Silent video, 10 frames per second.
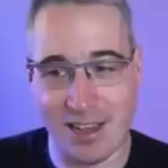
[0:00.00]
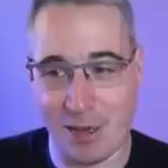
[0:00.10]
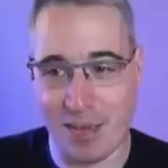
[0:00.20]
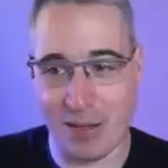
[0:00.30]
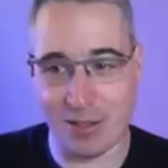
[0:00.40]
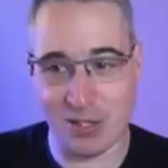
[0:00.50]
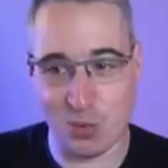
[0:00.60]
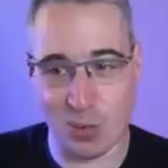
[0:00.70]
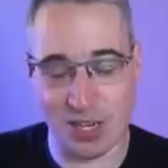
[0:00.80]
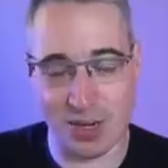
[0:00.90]
um, how this
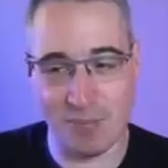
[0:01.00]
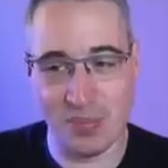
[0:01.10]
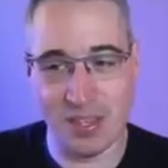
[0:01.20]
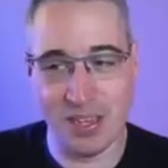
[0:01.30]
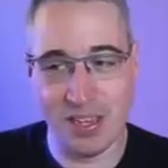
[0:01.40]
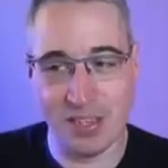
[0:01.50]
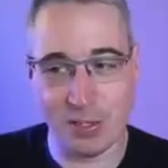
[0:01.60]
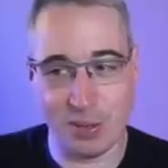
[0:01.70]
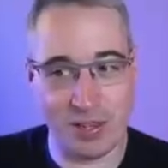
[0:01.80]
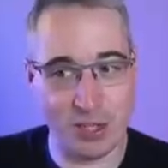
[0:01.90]
is working.
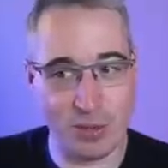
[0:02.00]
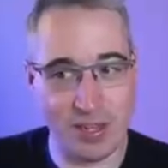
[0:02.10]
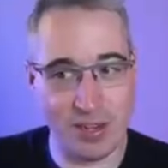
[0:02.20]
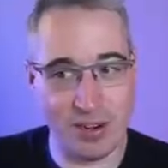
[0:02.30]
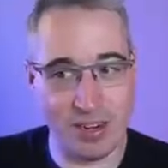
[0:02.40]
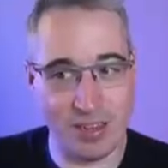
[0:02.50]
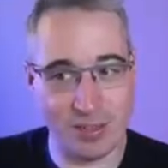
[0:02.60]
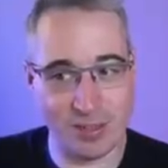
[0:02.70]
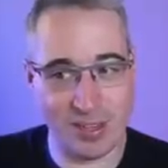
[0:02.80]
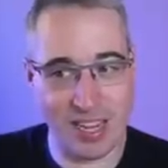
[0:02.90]
So if I do here, it
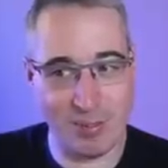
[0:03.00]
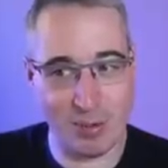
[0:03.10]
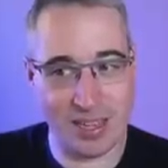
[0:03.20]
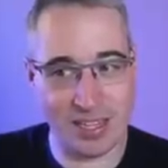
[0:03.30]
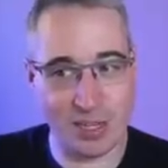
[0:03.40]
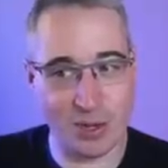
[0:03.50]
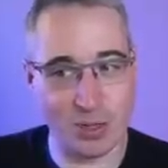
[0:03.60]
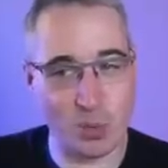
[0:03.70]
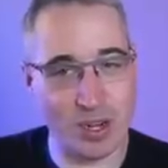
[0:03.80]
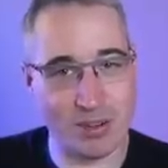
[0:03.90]
looks okay, but when I let go,
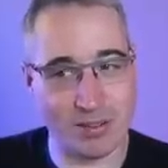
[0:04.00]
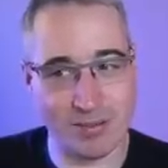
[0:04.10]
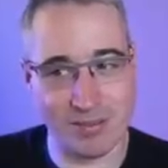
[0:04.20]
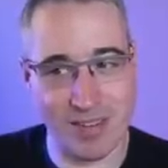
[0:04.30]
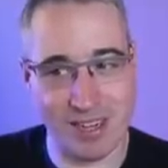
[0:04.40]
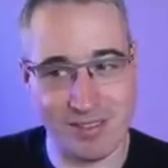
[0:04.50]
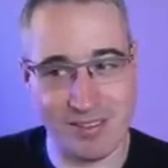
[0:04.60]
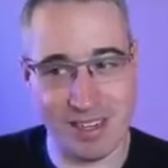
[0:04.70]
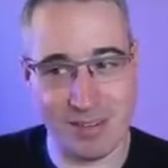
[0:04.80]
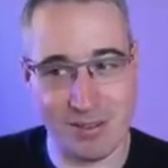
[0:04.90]
it's weird, right?
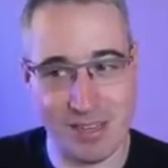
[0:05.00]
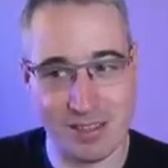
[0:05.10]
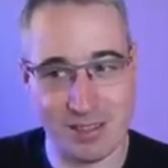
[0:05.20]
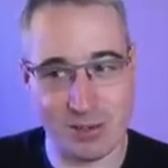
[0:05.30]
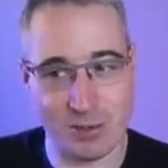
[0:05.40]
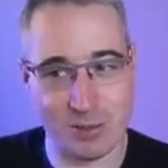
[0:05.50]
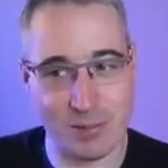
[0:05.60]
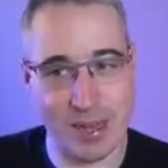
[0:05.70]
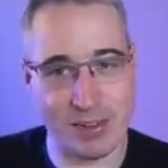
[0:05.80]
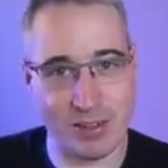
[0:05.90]
That it, it circles
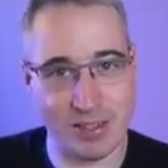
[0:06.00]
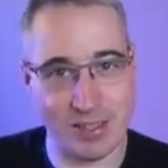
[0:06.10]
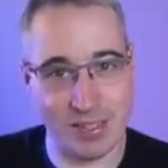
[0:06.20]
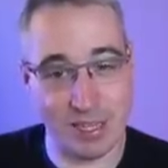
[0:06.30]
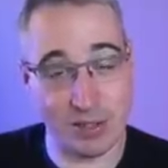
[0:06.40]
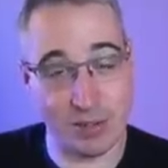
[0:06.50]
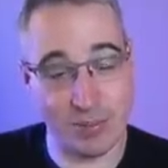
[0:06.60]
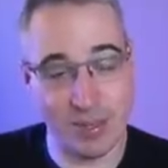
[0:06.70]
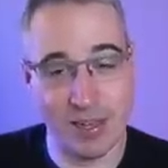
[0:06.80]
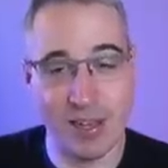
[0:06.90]
back onto the center.
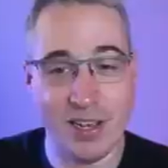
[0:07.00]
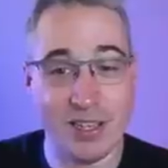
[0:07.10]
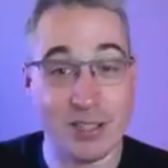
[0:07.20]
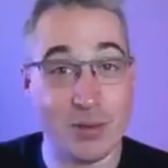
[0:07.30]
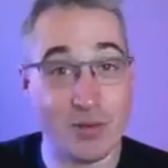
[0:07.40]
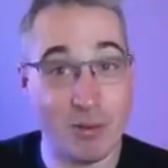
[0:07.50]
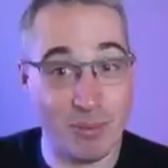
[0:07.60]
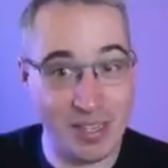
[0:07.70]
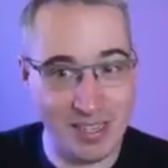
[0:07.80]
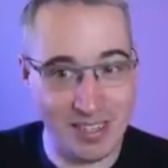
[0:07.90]
So for
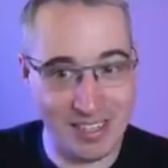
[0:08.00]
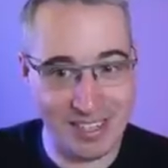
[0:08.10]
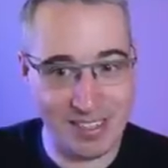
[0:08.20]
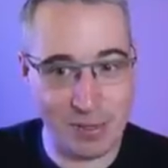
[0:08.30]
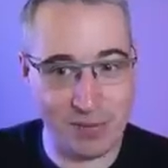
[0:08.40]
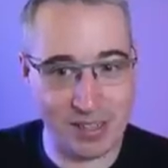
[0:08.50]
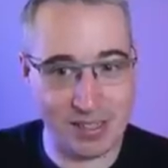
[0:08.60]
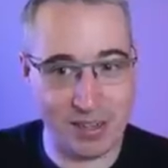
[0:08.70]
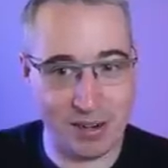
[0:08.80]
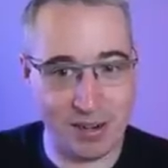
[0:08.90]
me, the easy
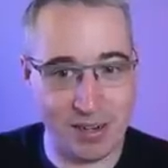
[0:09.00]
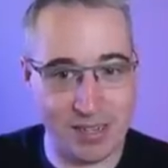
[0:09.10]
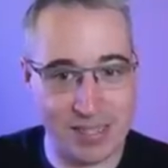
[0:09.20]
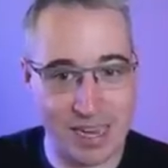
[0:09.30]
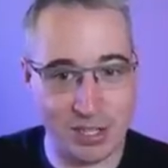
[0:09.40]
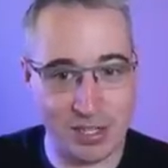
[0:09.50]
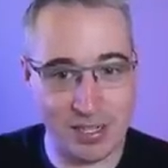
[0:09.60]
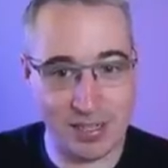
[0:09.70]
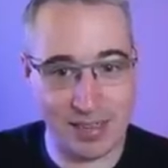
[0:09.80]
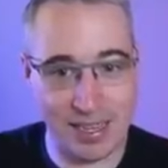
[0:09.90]
fix here is actually
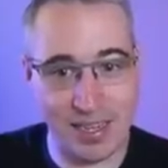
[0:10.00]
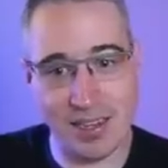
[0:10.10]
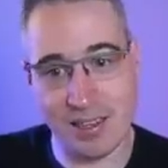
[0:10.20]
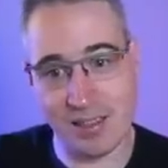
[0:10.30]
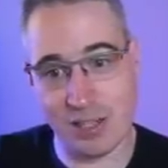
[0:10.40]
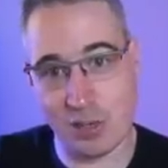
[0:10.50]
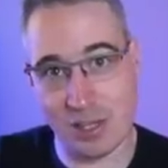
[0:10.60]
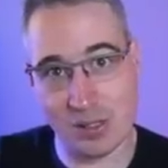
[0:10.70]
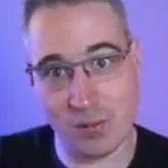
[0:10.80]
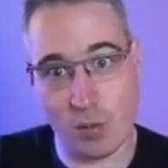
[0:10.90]
delaying the
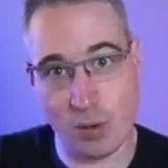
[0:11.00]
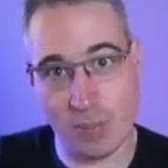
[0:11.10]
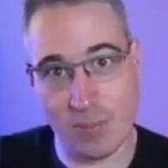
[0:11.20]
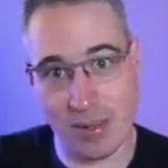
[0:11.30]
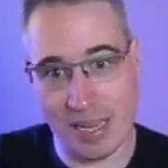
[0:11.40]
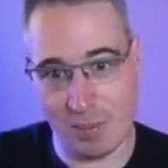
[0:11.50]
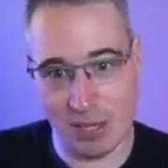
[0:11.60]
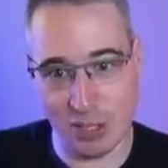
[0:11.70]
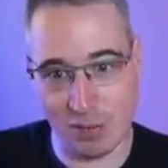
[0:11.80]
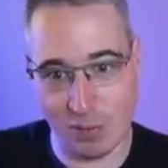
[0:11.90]
transform
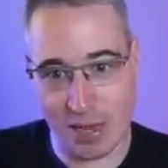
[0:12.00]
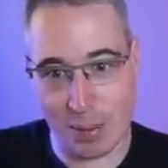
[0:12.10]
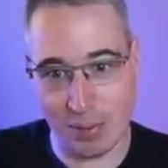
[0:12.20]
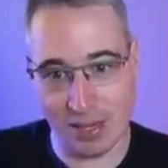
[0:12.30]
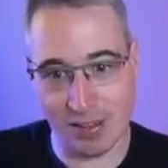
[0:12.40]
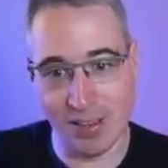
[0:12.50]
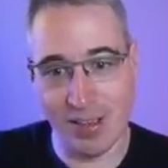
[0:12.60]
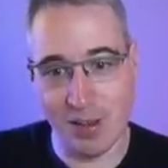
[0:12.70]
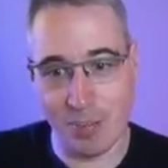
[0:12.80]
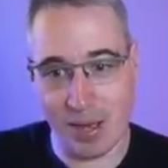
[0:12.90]
animation from happening
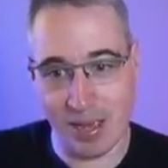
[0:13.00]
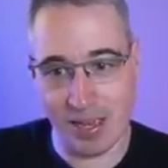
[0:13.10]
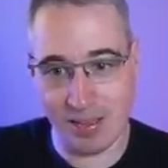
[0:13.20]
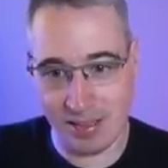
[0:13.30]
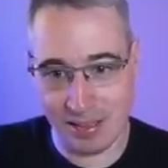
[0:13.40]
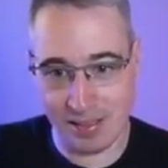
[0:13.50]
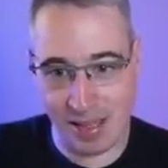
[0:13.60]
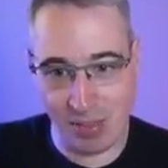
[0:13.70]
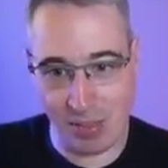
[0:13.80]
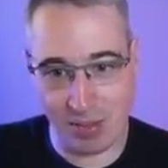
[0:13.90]
by the
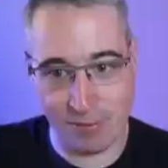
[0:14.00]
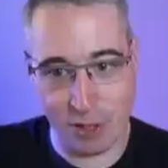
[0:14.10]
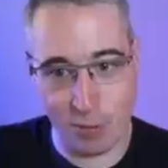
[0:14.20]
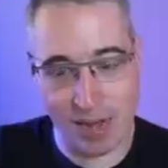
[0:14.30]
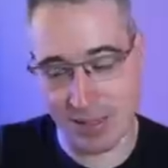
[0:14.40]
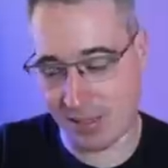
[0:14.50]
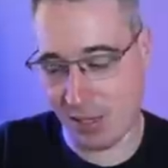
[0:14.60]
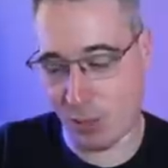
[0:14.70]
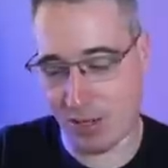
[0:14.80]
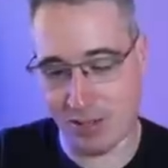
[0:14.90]
length of the
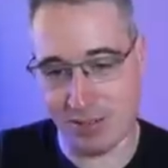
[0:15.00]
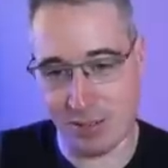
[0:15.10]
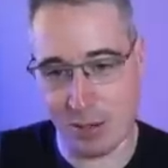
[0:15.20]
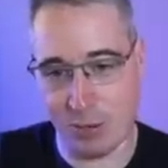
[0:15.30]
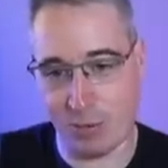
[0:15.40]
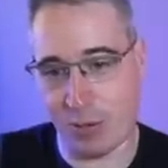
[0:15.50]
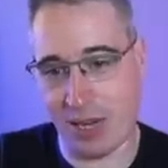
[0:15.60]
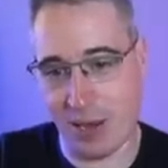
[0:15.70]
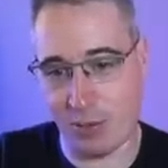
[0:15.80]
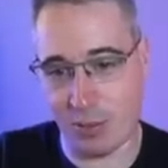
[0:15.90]
opacity one. So for
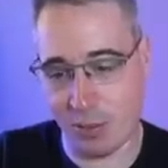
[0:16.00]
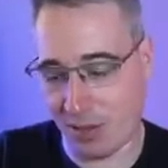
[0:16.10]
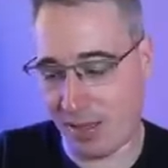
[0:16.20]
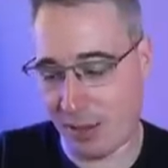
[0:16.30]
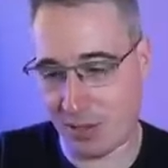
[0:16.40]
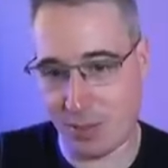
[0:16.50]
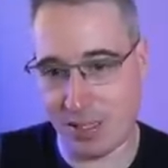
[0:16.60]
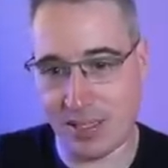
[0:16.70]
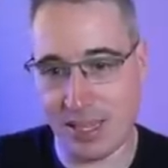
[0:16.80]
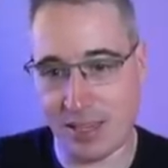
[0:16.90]
now, we'll put a thousand
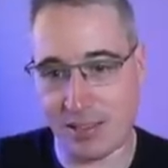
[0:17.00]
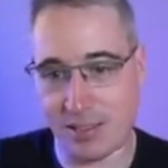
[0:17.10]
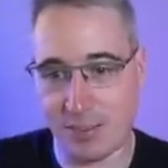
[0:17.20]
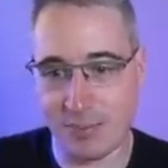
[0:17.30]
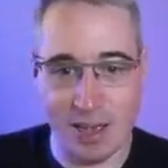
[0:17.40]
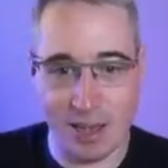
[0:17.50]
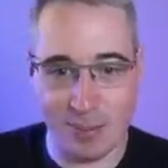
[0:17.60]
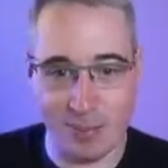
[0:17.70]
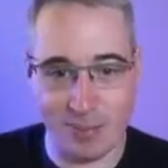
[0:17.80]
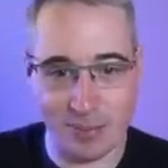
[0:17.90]
milliseconds.
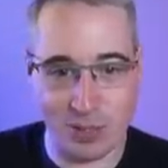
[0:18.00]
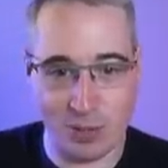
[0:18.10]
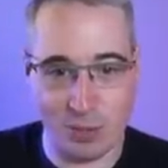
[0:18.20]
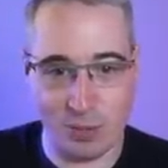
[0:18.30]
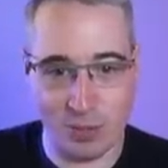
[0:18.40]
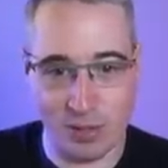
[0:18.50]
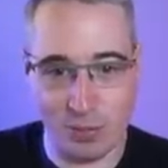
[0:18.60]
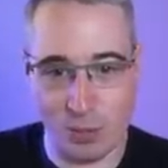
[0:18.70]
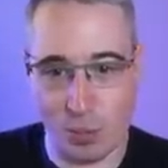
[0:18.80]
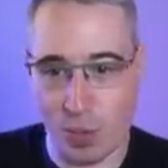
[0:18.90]
Um, so
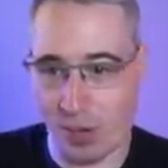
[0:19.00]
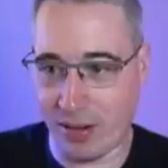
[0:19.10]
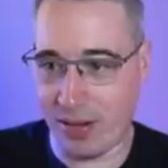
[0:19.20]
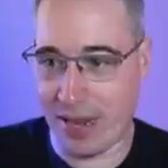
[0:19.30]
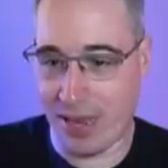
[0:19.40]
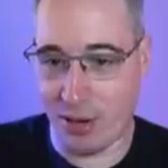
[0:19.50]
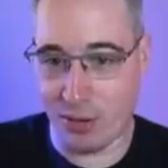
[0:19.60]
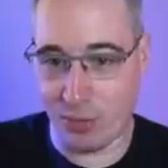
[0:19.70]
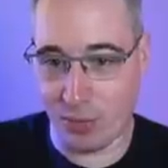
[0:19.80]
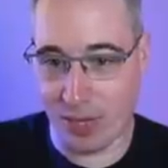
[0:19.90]
what
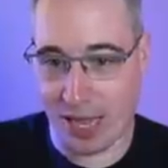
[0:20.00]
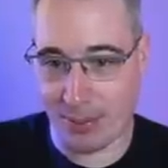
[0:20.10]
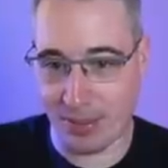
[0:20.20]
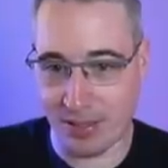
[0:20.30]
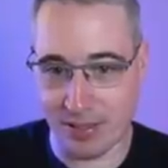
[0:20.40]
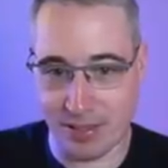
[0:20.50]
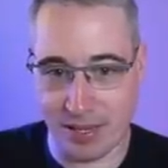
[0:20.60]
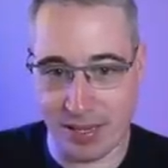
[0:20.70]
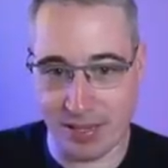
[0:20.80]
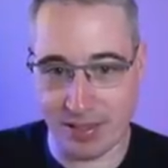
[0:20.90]
now what happens
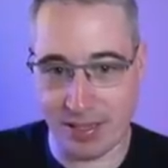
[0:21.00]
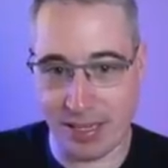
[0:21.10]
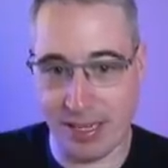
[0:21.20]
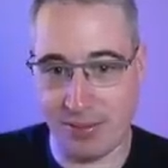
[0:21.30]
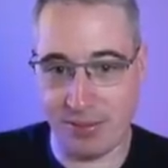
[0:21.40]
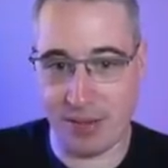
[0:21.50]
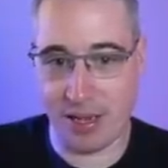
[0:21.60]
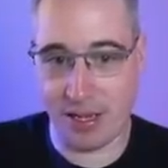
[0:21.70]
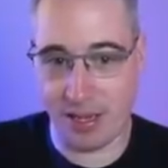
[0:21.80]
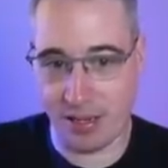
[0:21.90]
is if
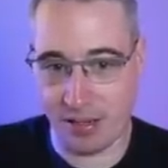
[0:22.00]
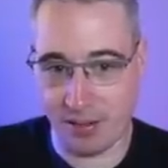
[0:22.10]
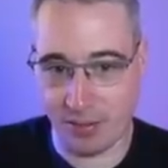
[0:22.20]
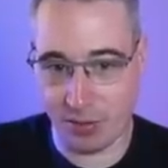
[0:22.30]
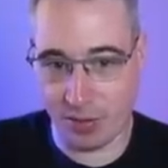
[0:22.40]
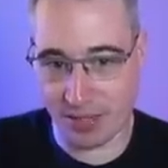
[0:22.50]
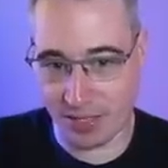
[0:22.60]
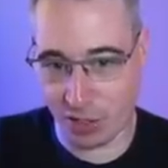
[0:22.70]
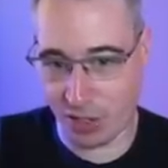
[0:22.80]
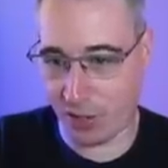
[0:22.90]
I
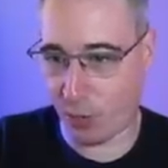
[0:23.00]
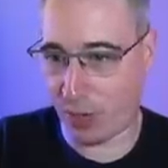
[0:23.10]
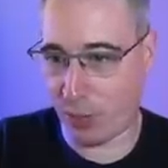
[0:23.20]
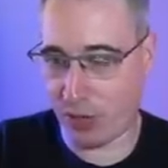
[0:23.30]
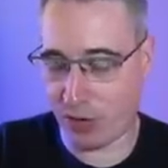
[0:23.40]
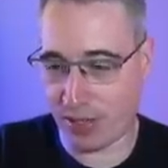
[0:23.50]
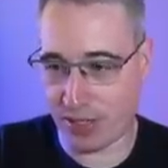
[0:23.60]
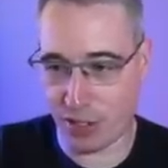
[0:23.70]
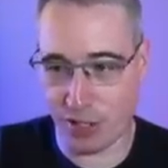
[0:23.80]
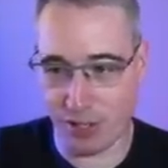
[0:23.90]
transition or when we
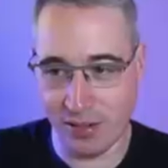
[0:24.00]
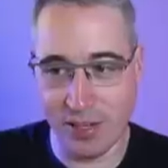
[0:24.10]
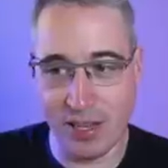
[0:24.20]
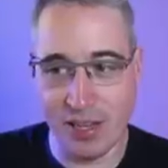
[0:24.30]
transition,